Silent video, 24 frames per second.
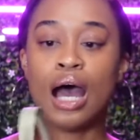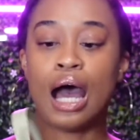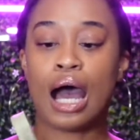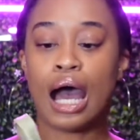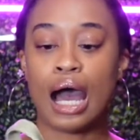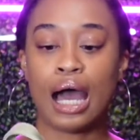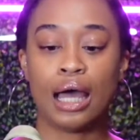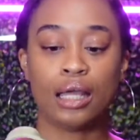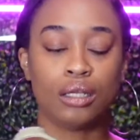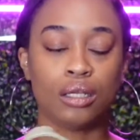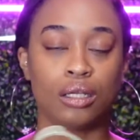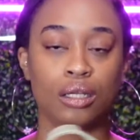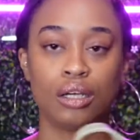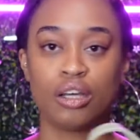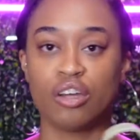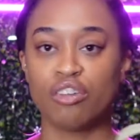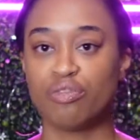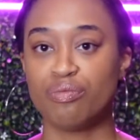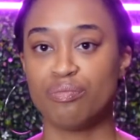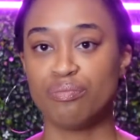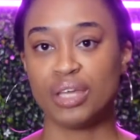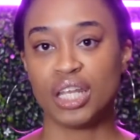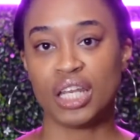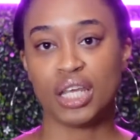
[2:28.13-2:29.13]
I
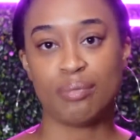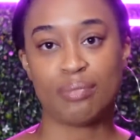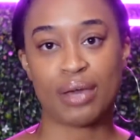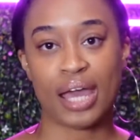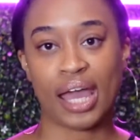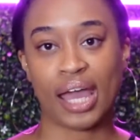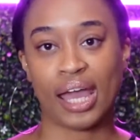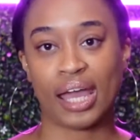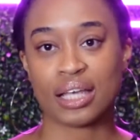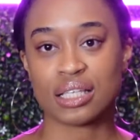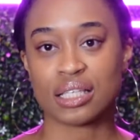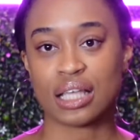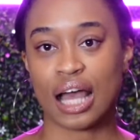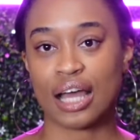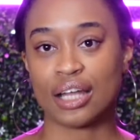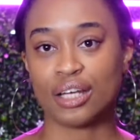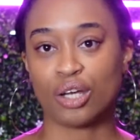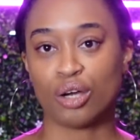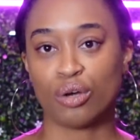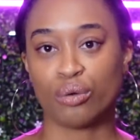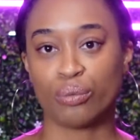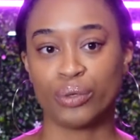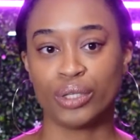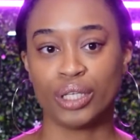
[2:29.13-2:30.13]
love mini bags. I
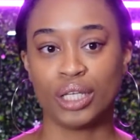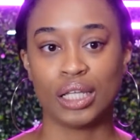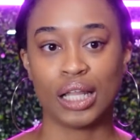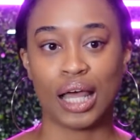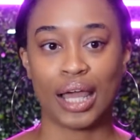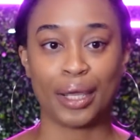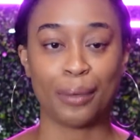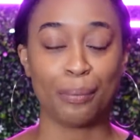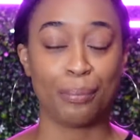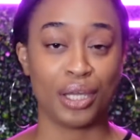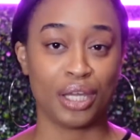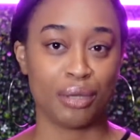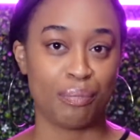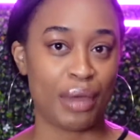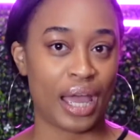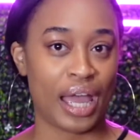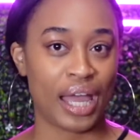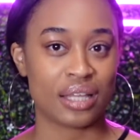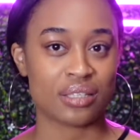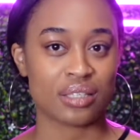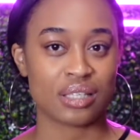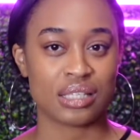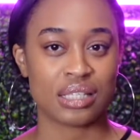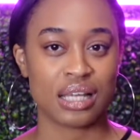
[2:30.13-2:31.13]
don't really like big
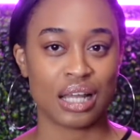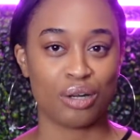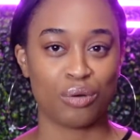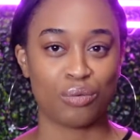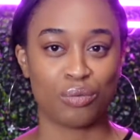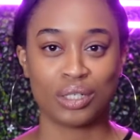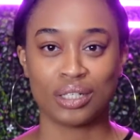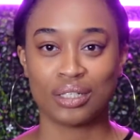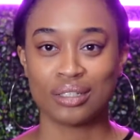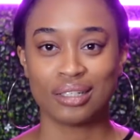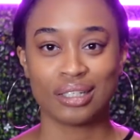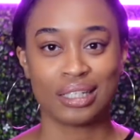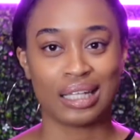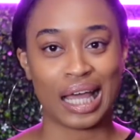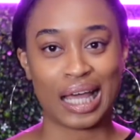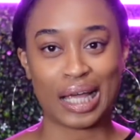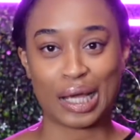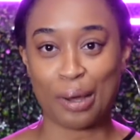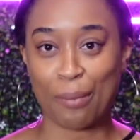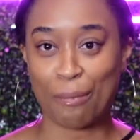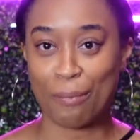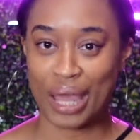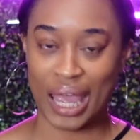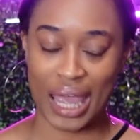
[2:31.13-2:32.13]
bags because I don't want to look like
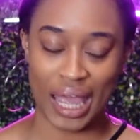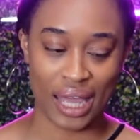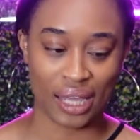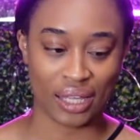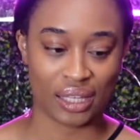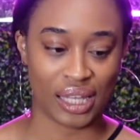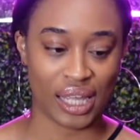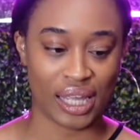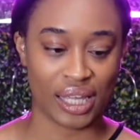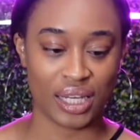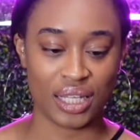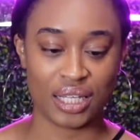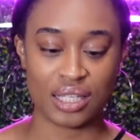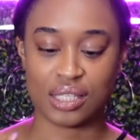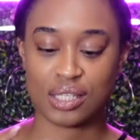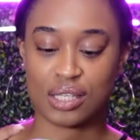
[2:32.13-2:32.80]
a bag lady.